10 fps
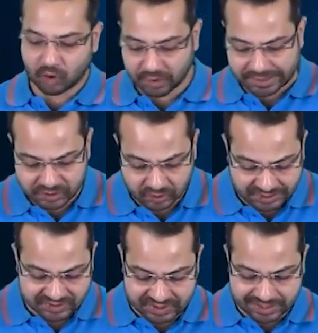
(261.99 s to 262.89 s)
All right, so
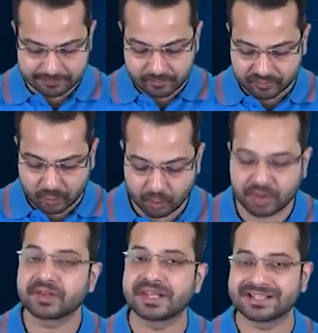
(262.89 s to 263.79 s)
let's see
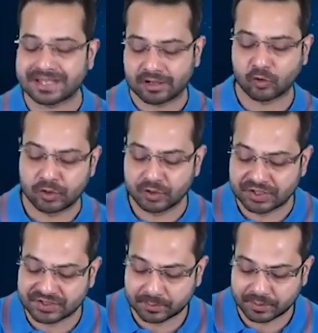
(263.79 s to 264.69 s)
what are the things that are going to
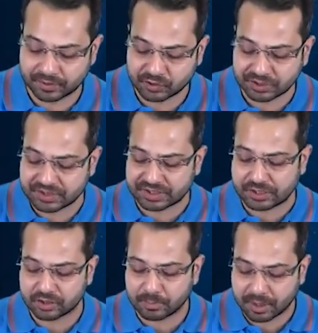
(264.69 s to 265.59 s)
disappear. So this
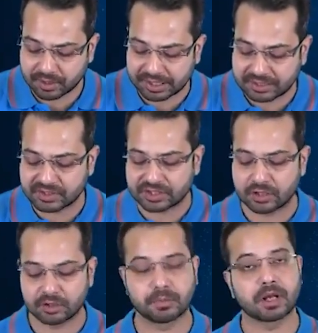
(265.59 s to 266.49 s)
10 to the power 9, this
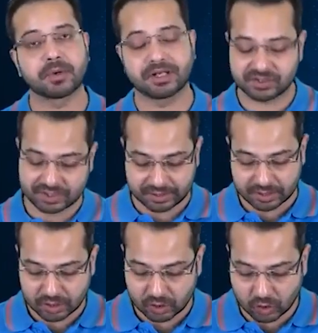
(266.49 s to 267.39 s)
10 to the power minus
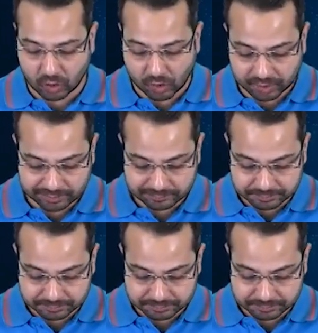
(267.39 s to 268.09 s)
9, gone.